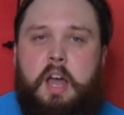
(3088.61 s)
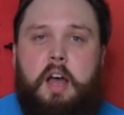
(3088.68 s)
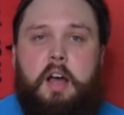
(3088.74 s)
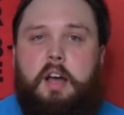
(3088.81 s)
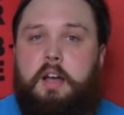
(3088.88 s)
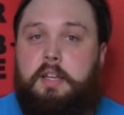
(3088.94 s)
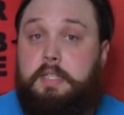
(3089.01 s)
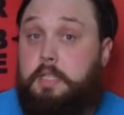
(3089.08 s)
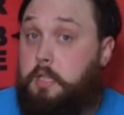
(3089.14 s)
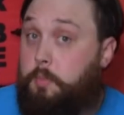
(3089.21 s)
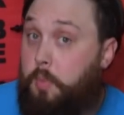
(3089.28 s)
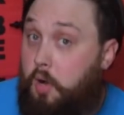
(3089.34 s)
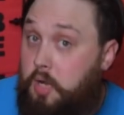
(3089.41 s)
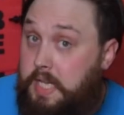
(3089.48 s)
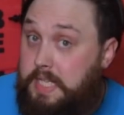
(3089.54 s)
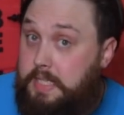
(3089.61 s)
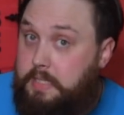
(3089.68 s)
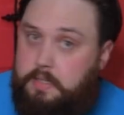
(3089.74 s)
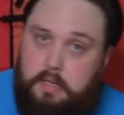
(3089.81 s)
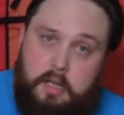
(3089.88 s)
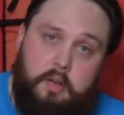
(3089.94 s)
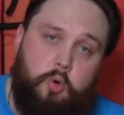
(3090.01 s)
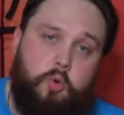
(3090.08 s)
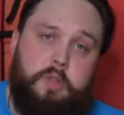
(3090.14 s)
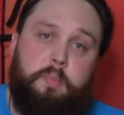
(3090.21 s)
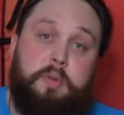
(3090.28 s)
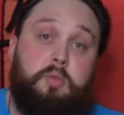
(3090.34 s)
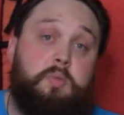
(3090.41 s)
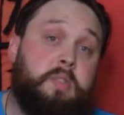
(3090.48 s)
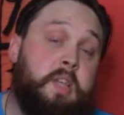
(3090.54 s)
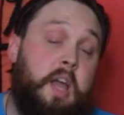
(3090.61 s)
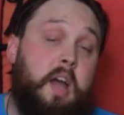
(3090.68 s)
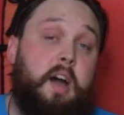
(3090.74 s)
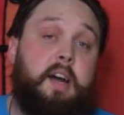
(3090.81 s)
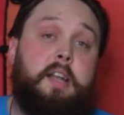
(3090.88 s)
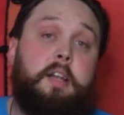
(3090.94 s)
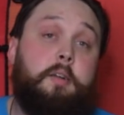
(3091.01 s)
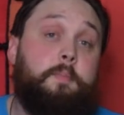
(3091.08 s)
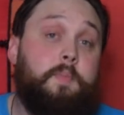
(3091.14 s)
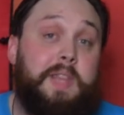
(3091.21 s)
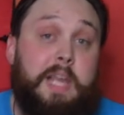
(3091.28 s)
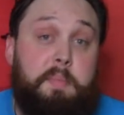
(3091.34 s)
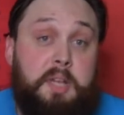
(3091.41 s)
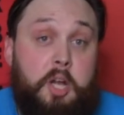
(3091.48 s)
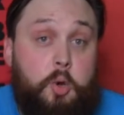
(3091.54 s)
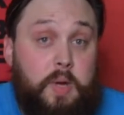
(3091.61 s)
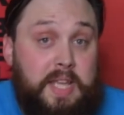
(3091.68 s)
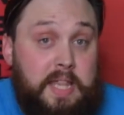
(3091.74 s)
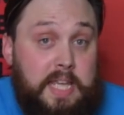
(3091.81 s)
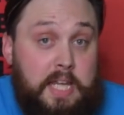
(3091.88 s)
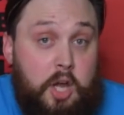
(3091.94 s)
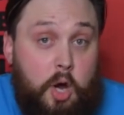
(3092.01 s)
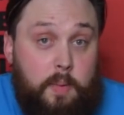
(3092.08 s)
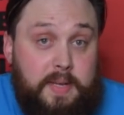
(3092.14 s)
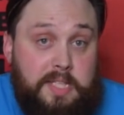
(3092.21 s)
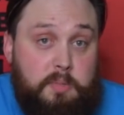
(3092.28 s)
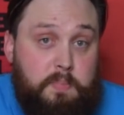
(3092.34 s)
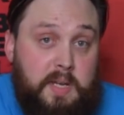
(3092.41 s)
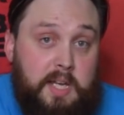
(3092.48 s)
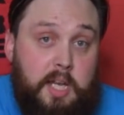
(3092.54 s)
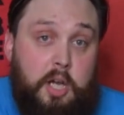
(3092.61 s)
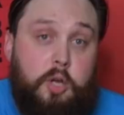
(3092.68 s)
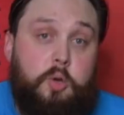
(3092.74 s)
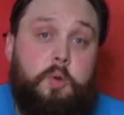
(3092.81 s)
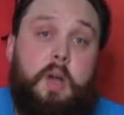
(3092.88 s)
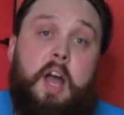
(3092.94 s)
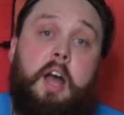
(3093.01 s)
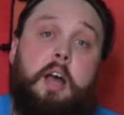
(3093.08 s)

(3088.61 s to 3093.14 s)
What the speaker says: Is it the pockets or the boots? I don't know. Let me know in the comments below.